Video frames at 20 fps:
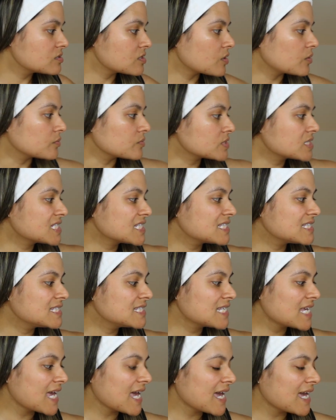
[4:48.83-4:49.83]
So
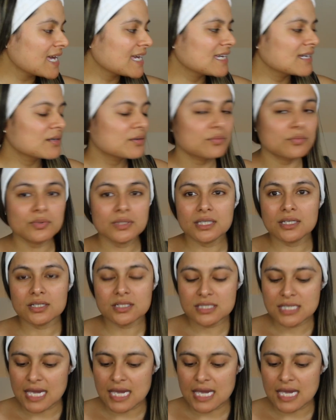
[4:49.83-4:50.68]
today we are